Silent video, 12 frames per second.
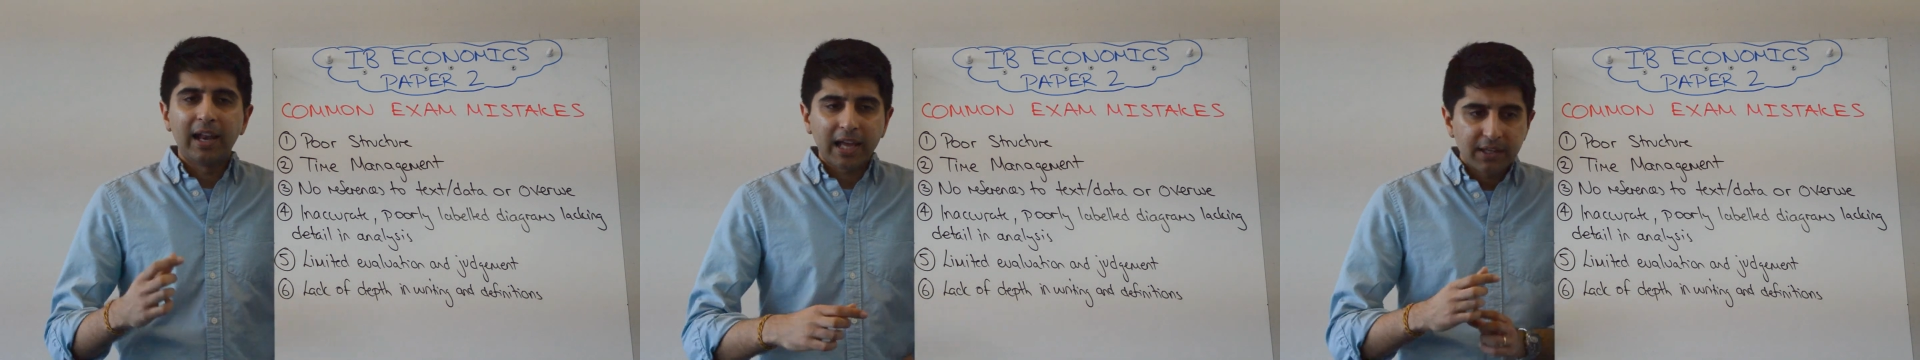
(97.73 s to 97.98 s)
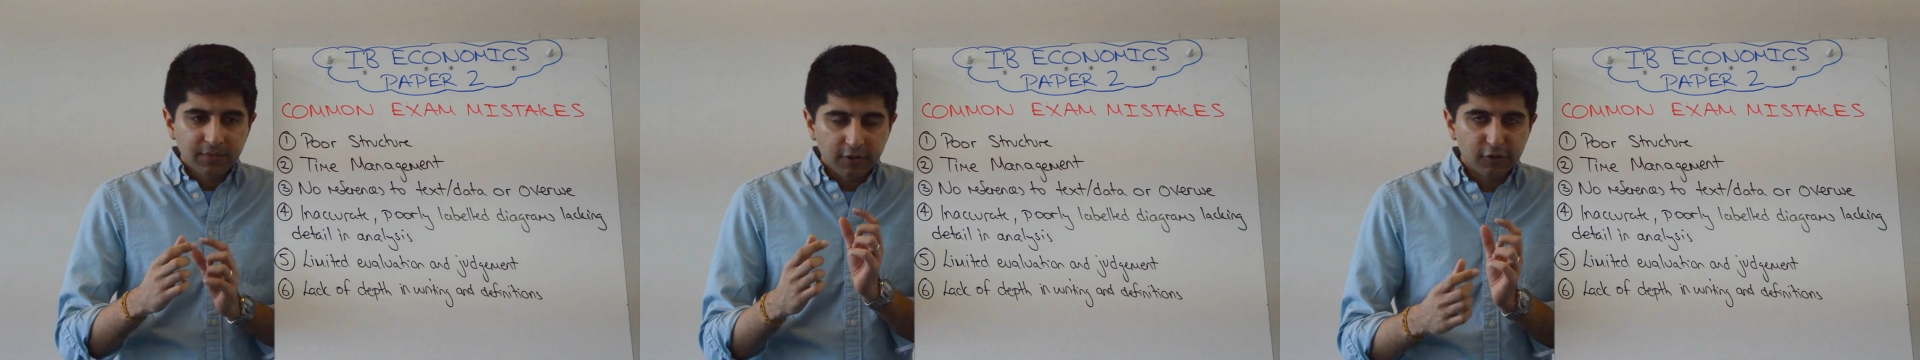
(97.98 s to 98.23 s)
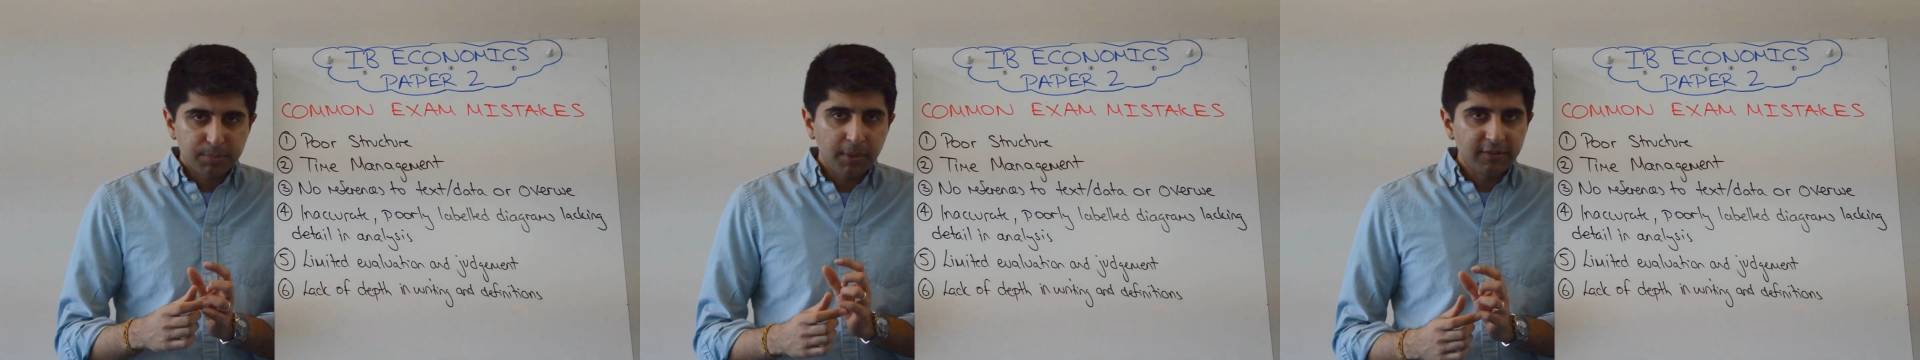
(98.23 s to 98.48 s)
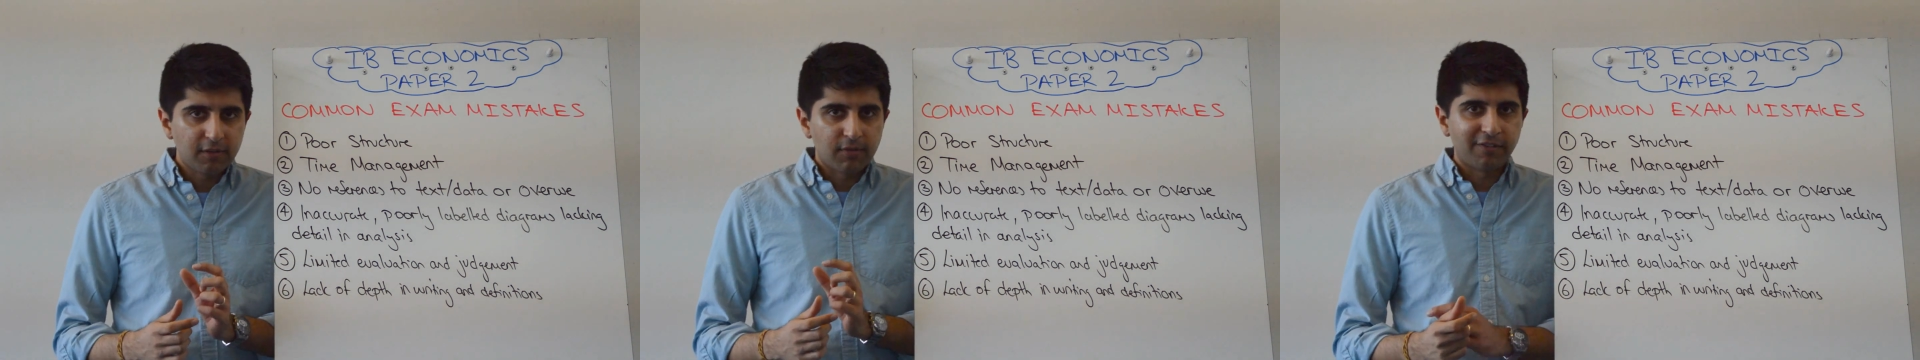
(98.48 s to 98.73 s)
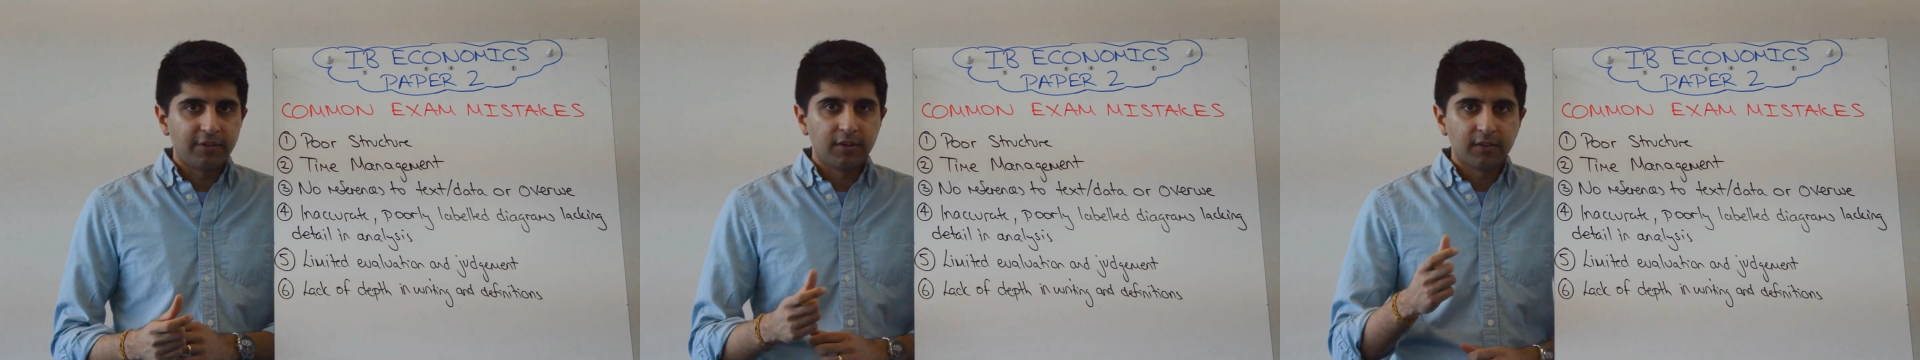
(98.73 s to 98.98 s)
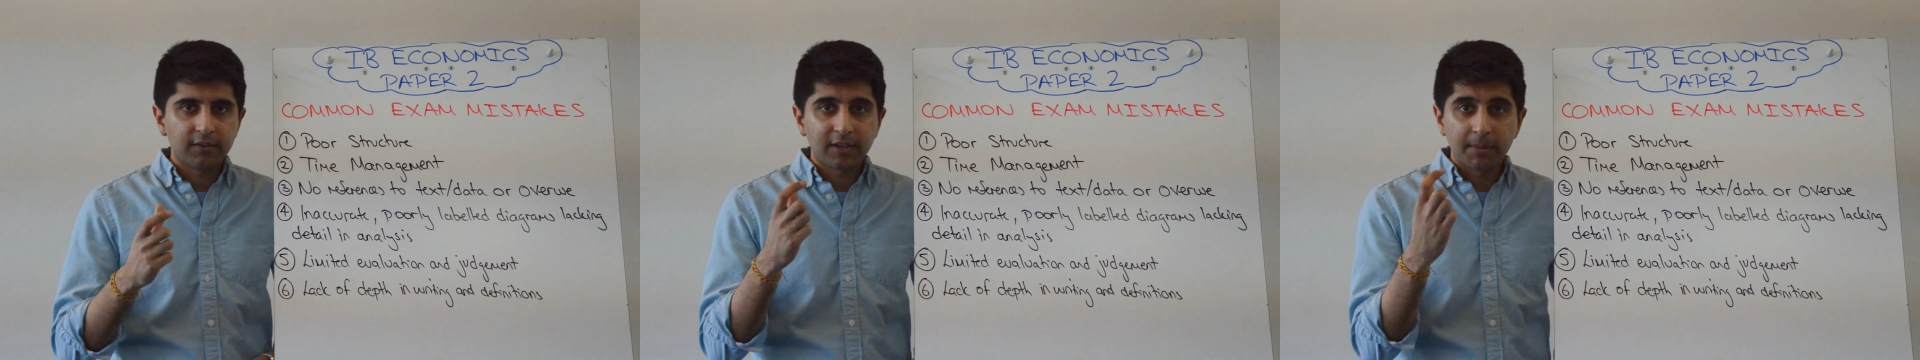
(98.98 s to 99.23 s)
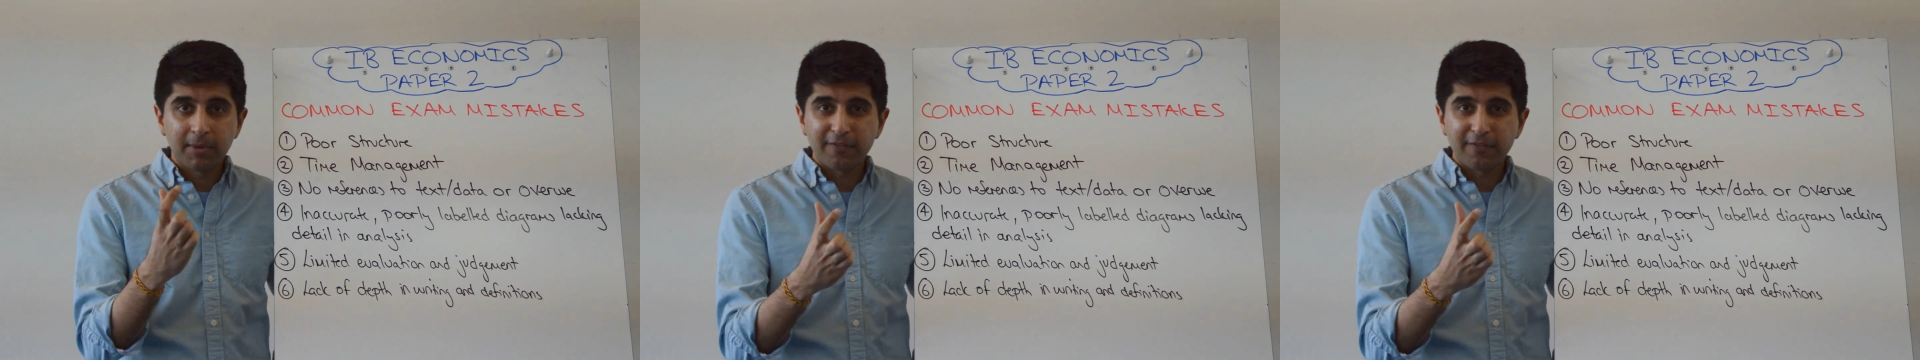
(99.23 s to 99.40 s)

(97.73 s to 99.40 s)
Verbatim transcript: lack of explicit reference can be